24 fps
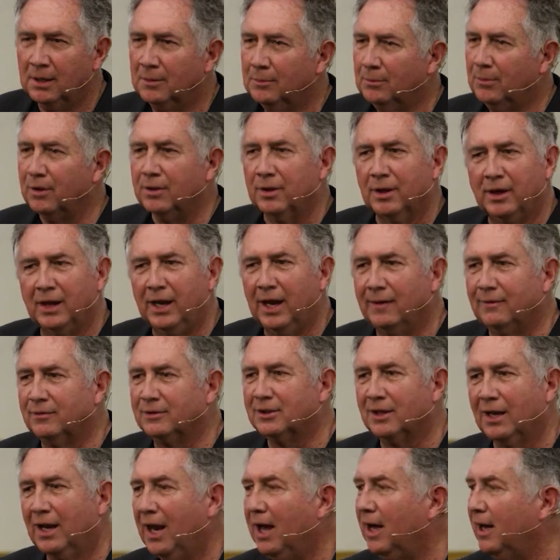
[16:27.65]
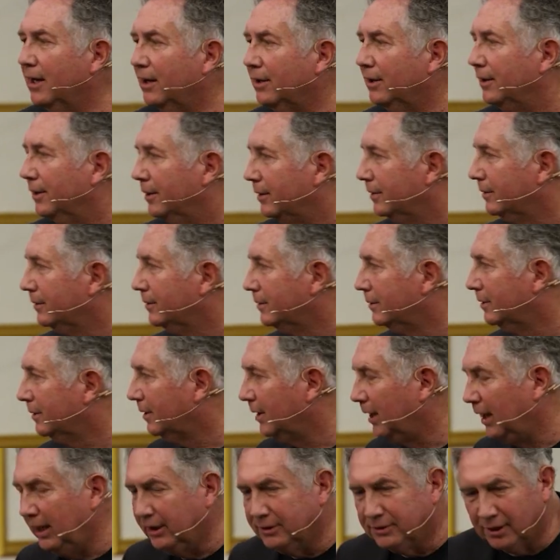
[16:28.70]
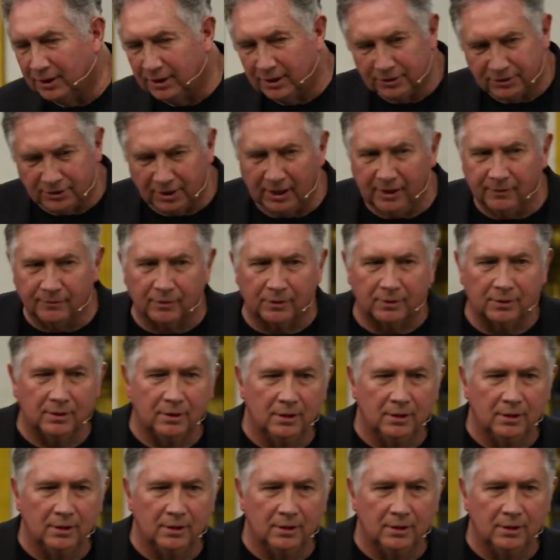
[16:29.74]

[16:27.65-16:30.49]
Well, the devil's a liar. He's a deceiver.